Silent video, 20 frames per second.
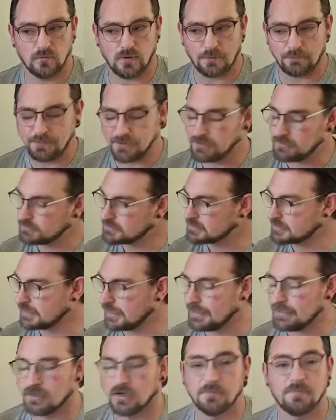built
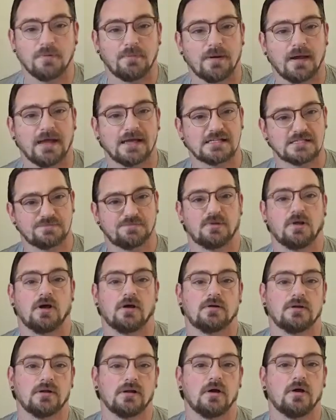today up about
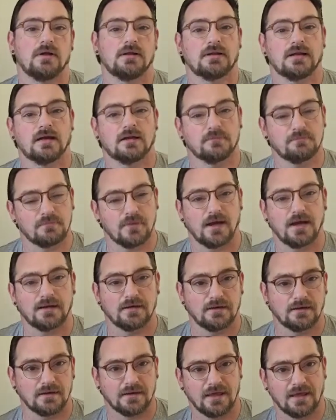exploring and going down a mine
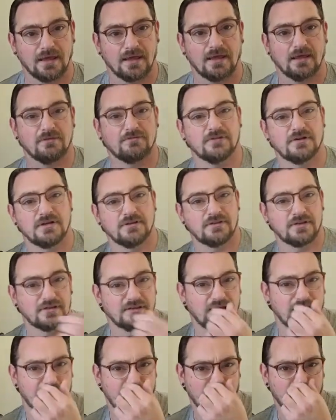and a cave and the
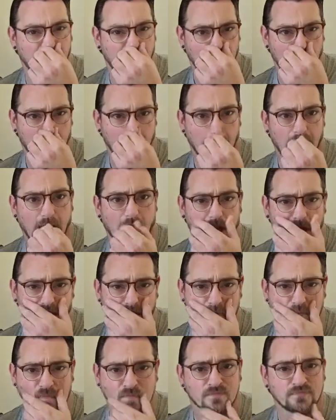lift.
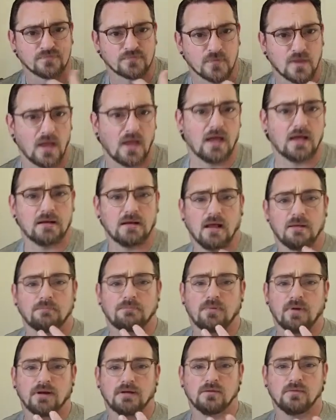And
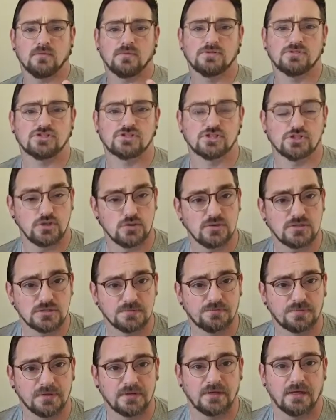Brandon was
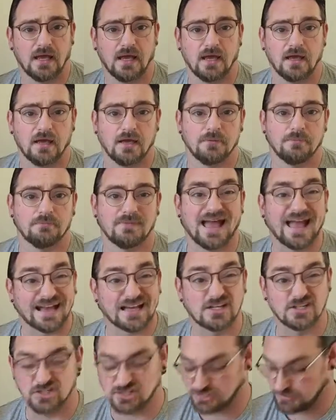suitably
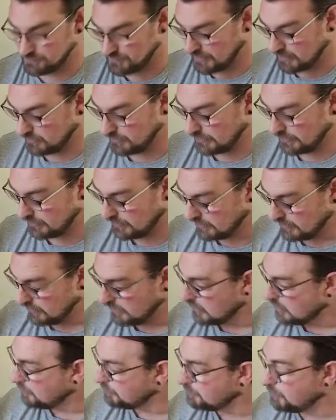anxious about it.
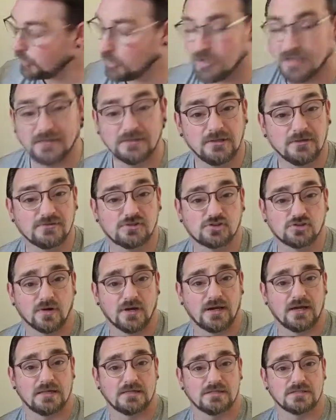But he loves
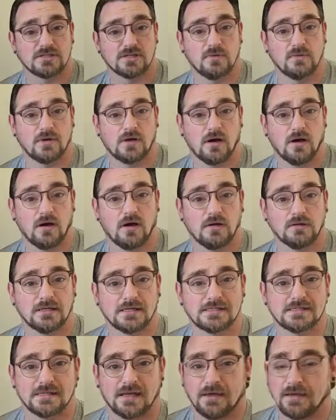trains, so we got all
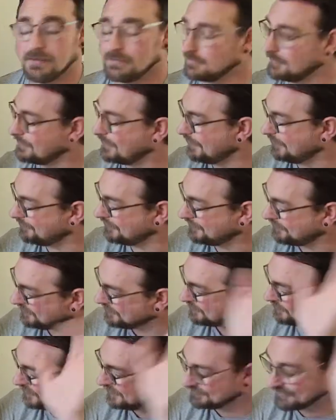excited. Look, giving
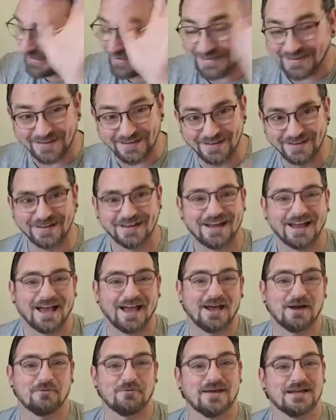it away.
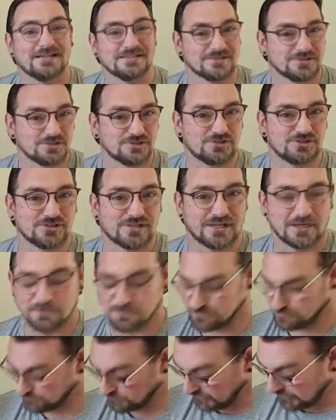We had his lunch there.
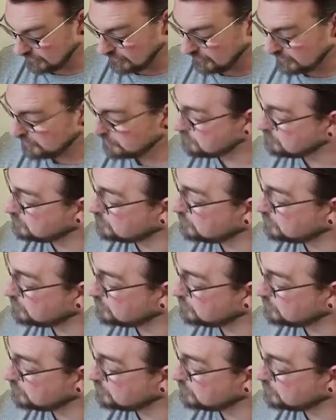And